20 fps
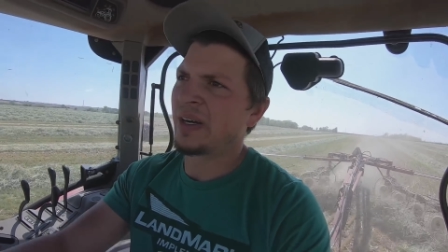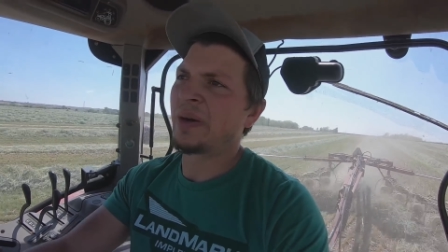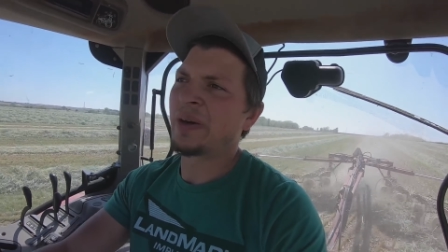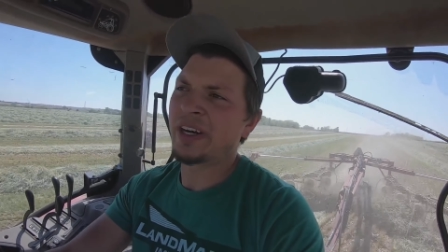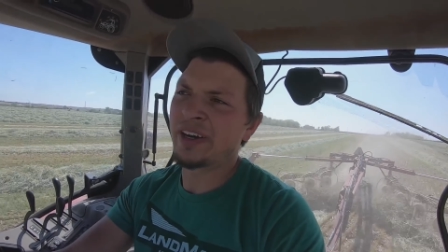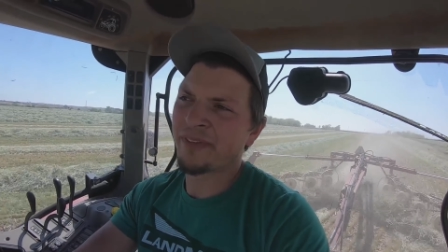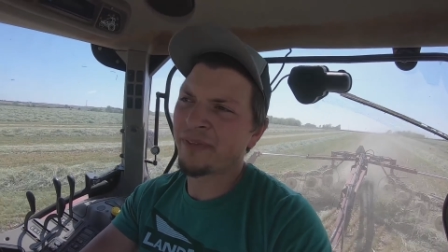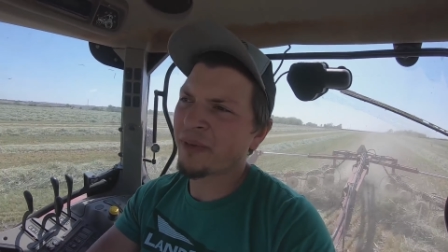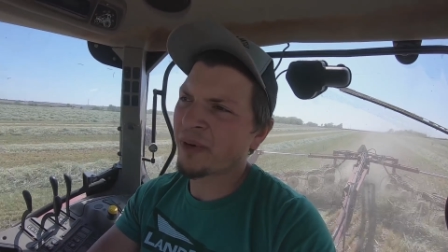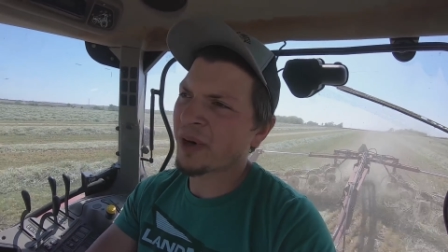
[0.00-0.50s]

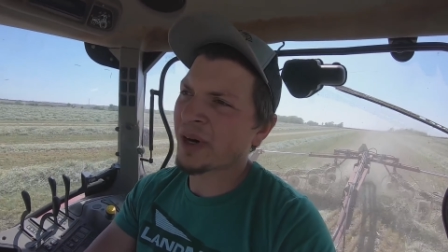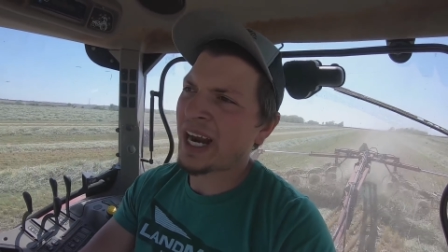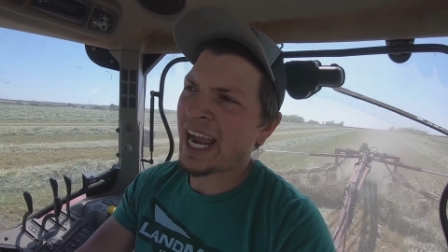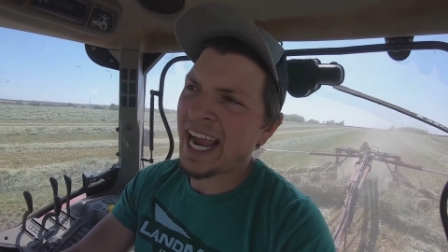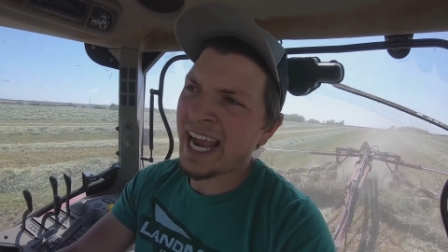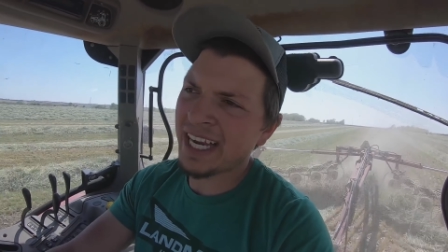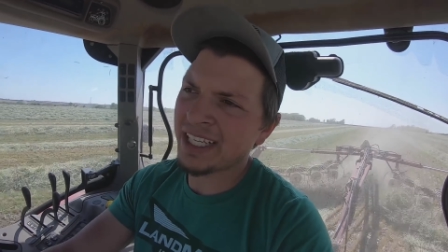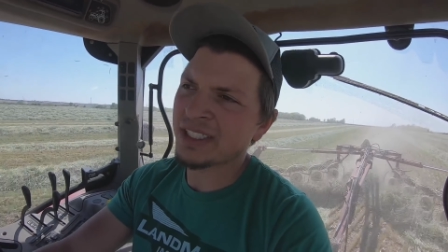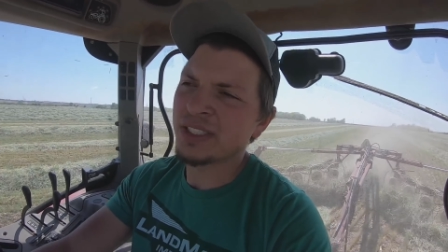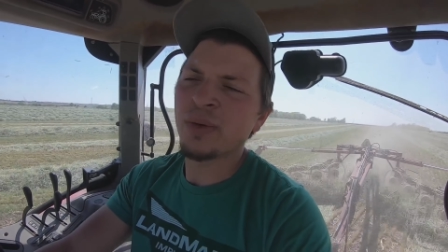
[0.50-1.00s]
or if we're
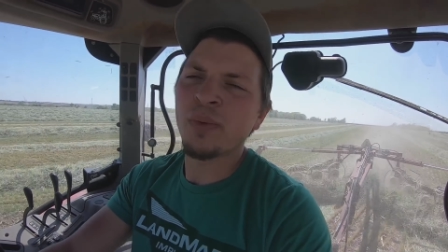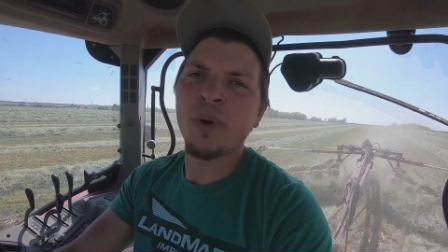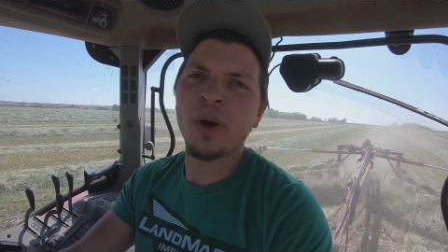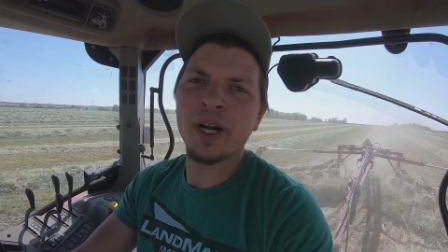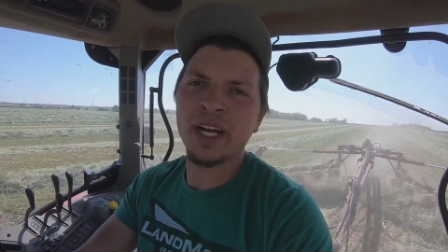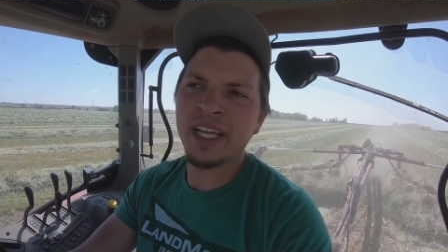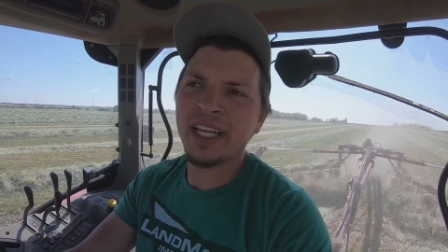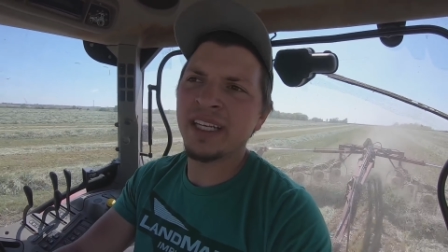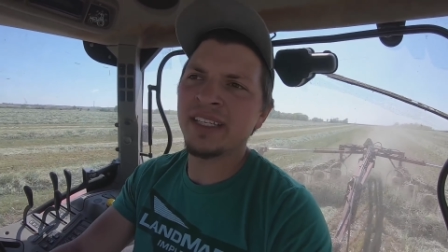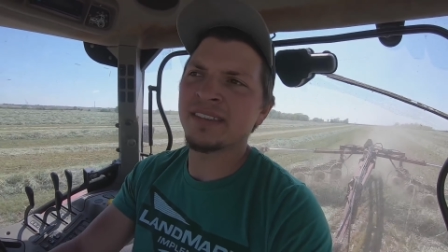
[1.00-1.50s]
at
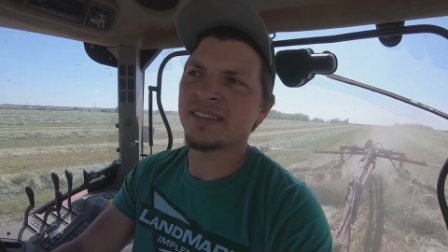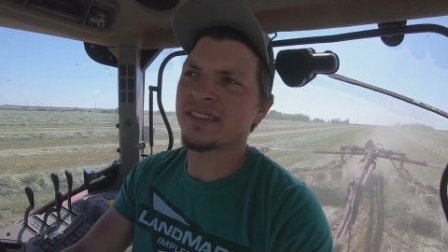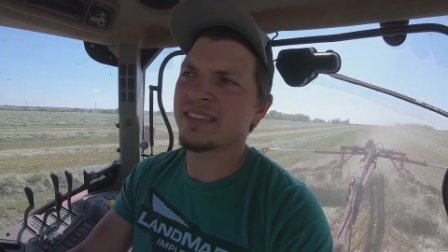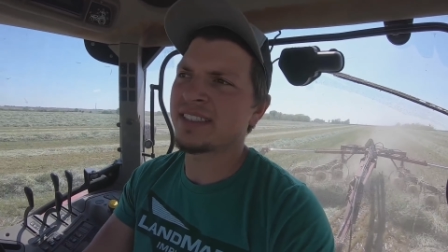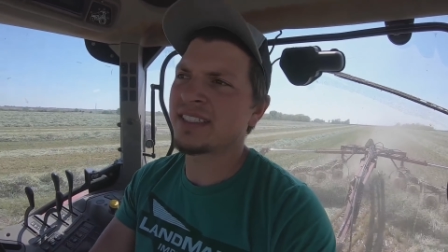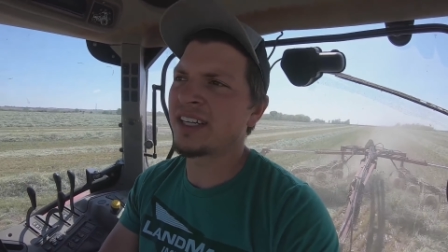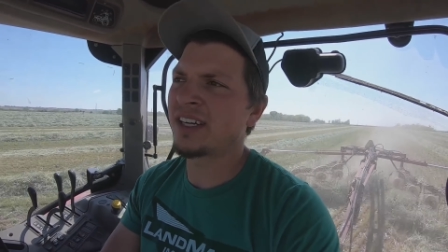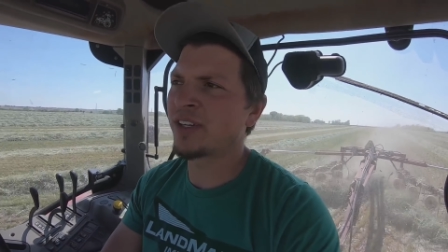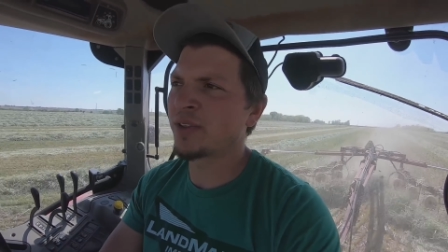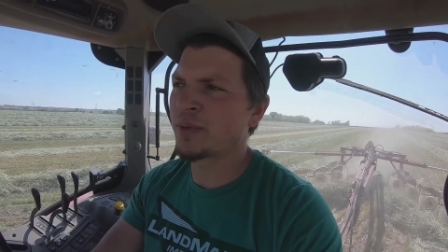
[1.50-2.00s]
20,
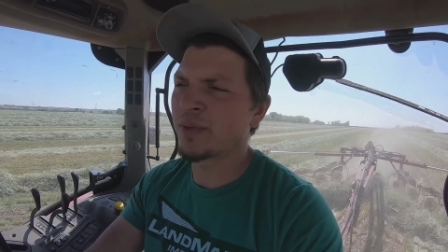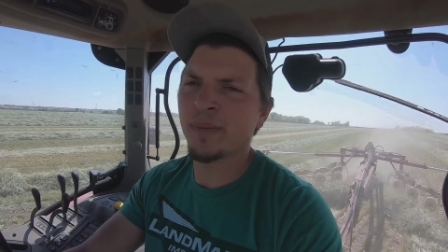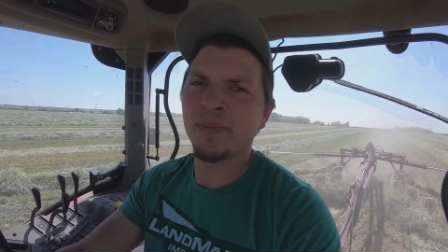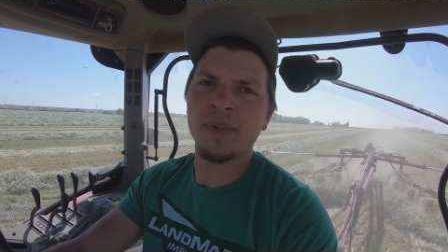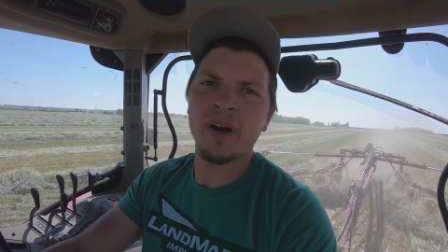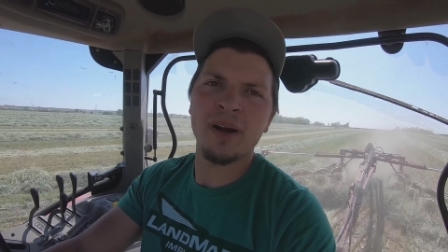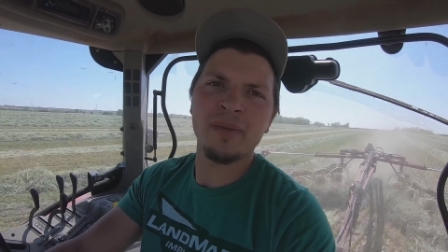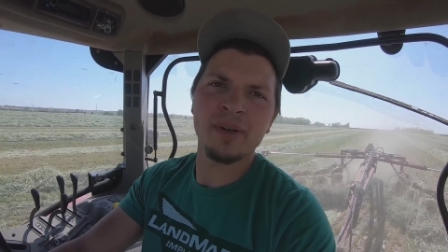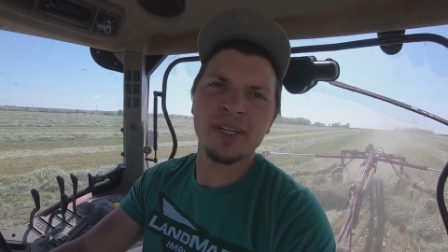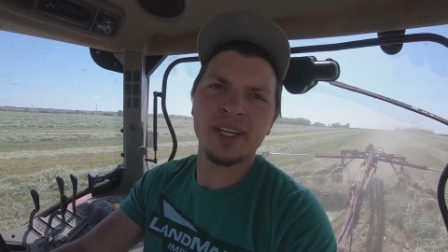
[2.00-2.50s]
you know, we'll
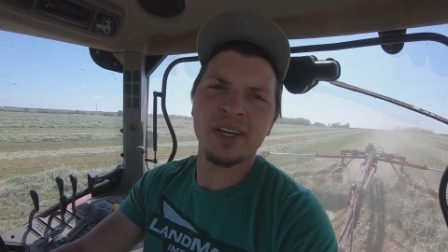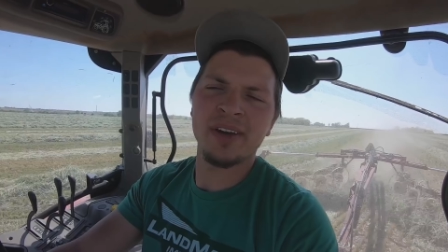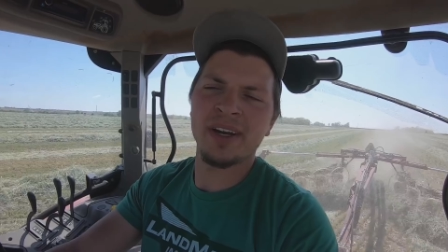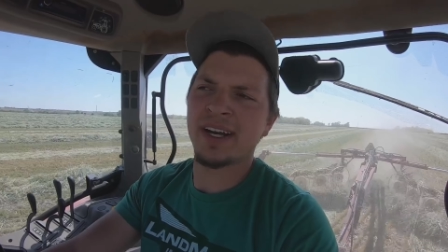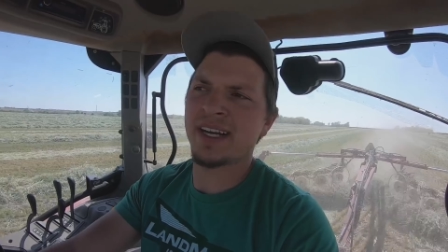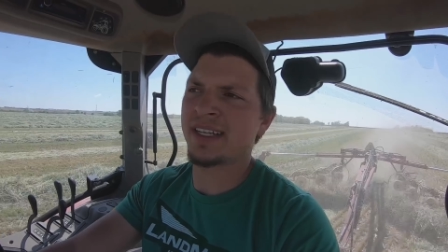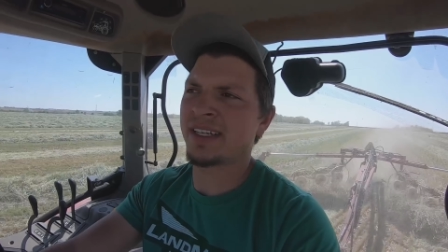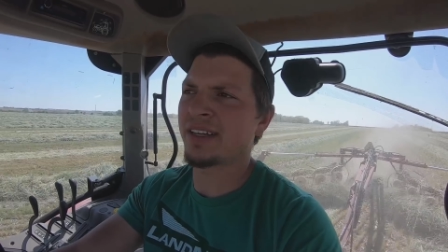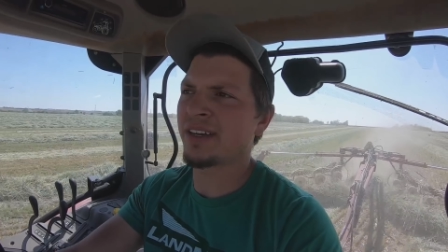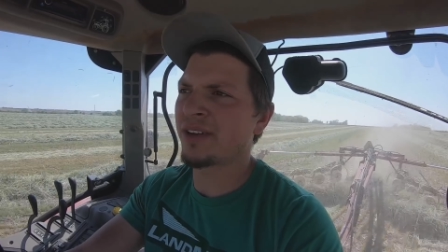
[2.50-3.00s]
probably go
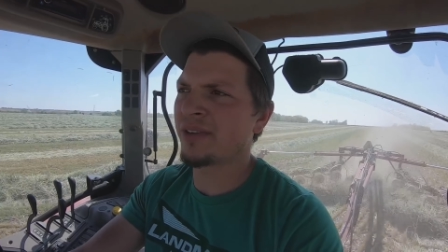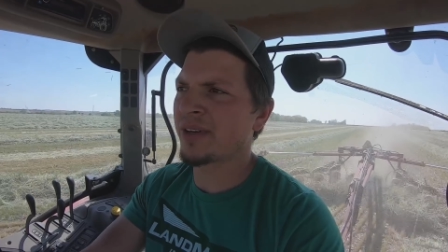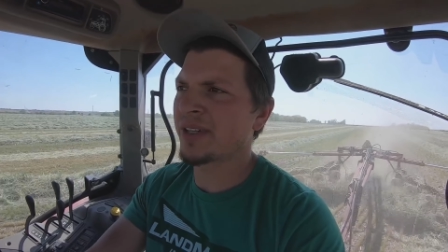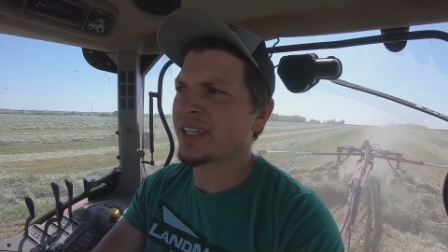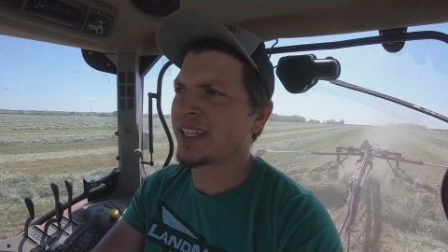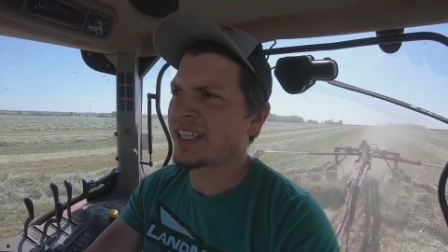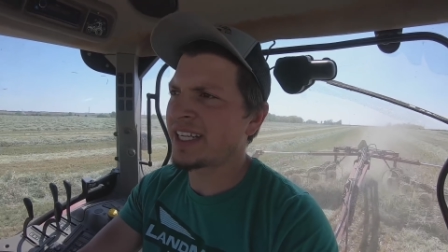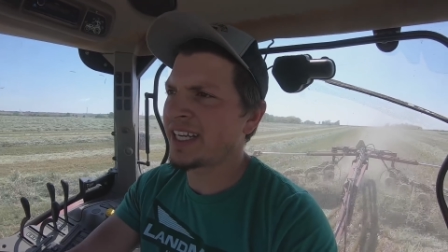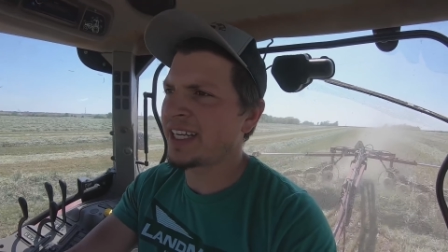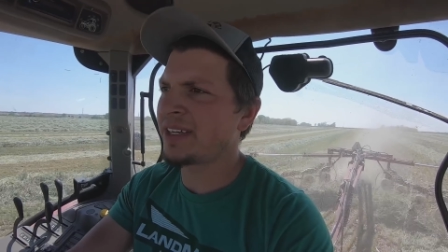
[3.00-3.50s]
ahead and go
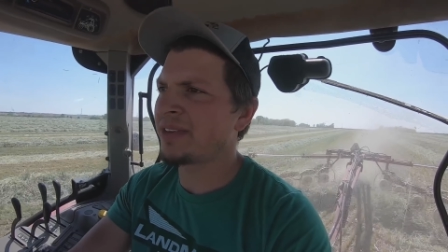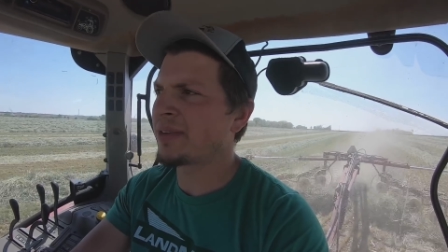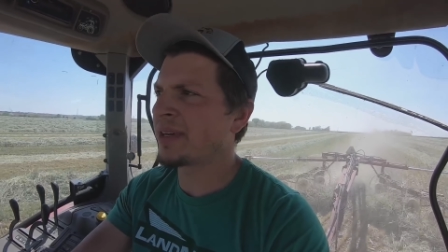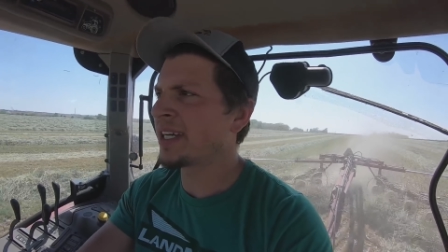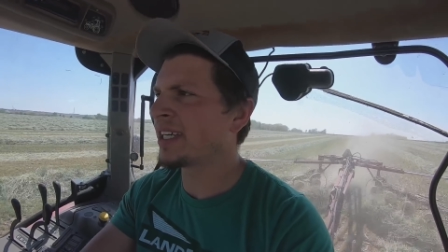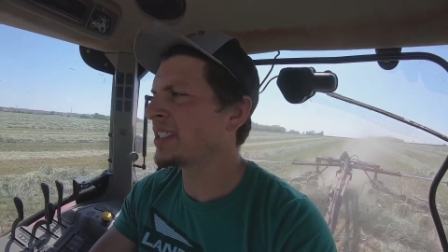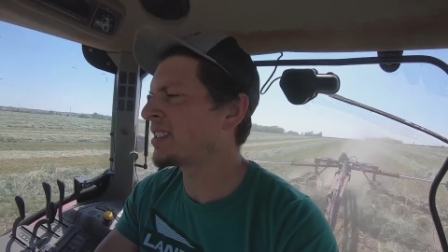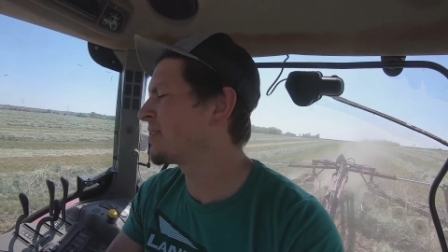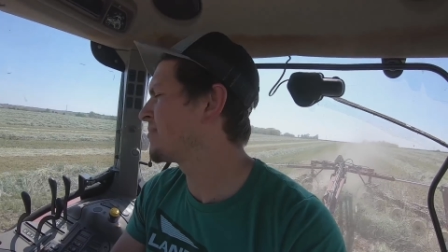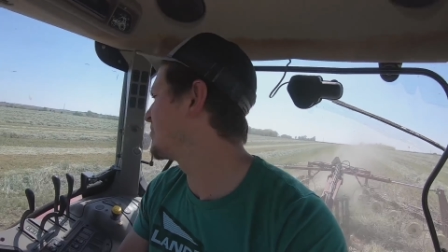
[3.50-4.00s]
with it anyways.